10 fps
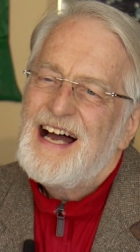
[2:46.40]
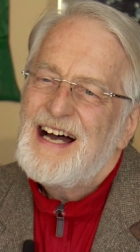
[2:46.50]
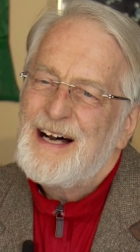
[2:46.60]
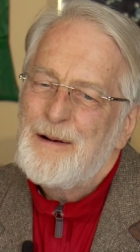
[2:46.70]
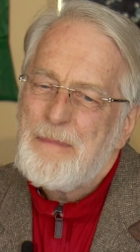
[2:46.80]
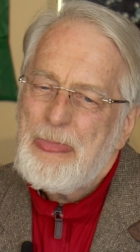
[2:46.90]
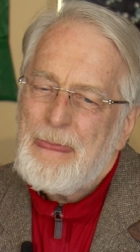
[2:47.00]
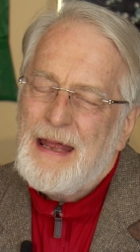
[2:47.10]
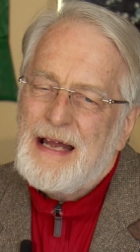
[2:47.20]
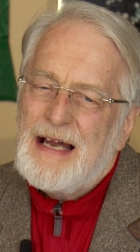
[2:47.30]
Um,
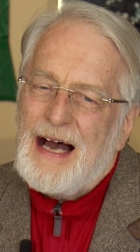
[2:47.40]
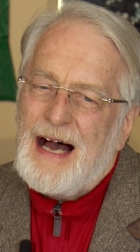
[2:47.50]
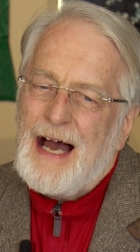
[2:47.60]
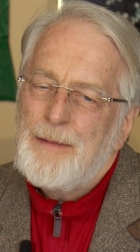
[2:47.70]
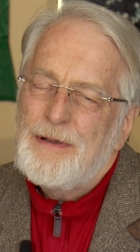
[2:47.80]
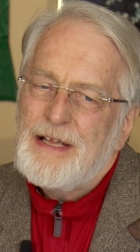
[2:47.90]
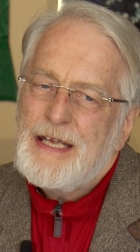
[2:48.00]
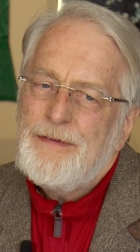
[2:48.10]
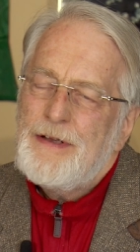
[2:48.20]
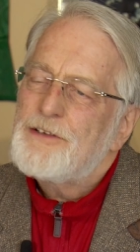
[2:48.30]
I
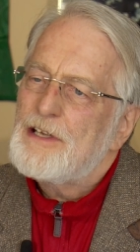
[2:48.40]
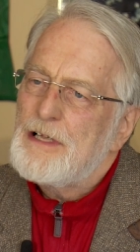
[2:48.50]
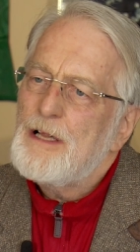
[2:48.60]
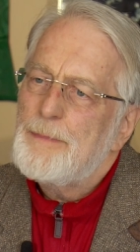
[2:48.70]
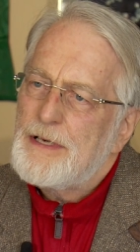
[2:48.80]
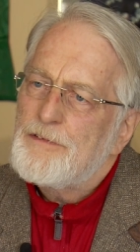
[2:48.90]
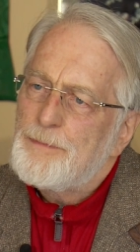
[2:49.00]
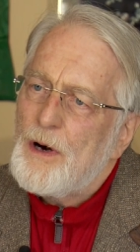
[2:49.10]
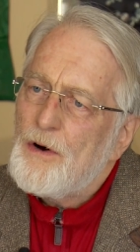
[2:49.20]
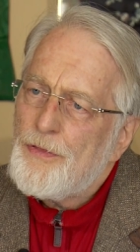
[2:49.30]
believe it's a little bit of
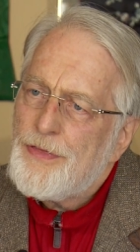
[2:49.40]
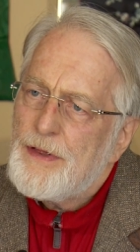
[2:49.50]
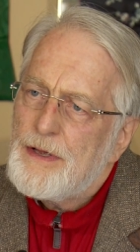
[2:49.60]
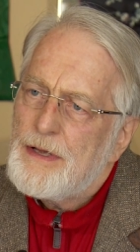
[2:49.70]
both.